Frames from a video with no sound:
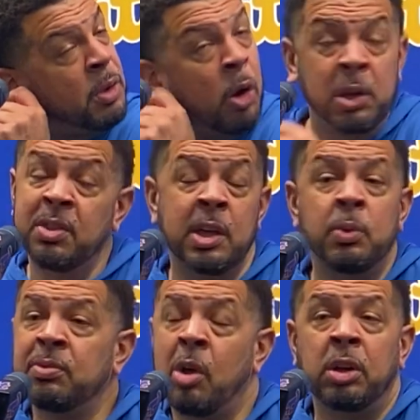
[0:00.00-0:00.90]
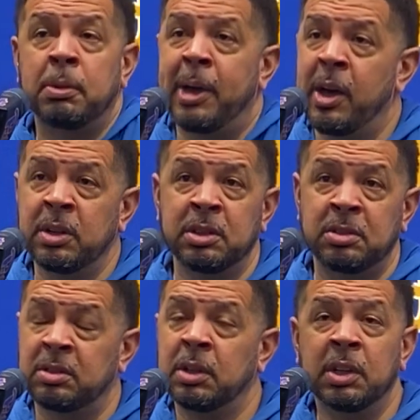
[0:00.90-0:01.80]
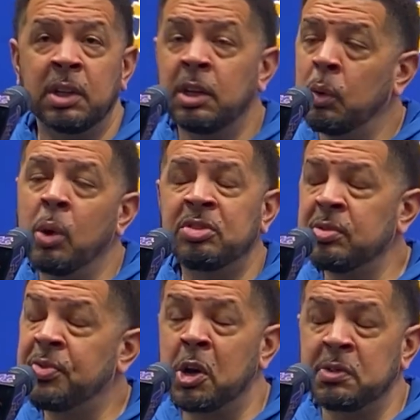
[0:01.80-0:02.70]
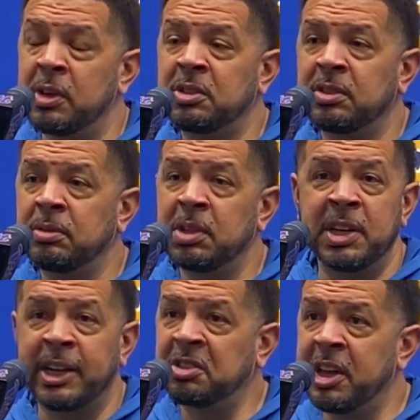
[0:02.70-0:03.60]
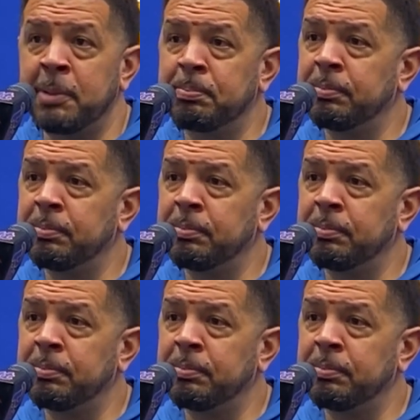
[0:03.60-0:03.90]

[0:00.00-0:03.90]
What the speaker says: The only thing we've talked about is what's in front of us, the next step.